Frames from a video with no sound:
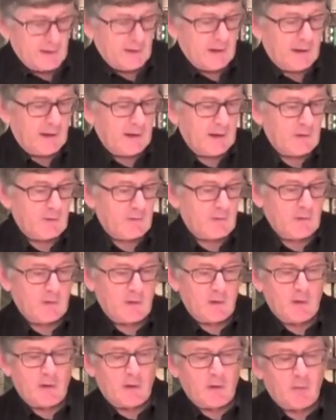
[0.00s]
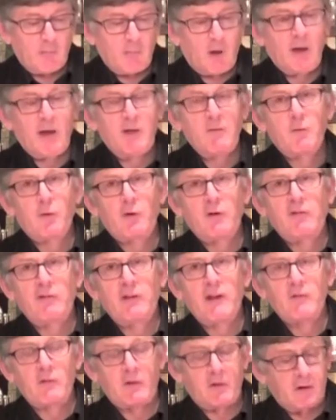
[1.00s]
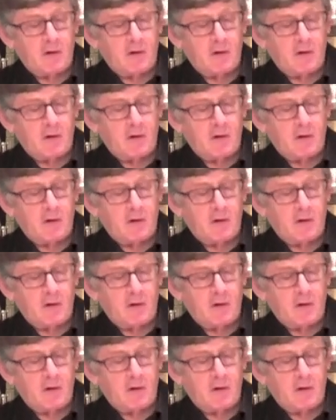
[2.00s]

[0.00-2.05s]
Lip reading: Here's Monkey 47,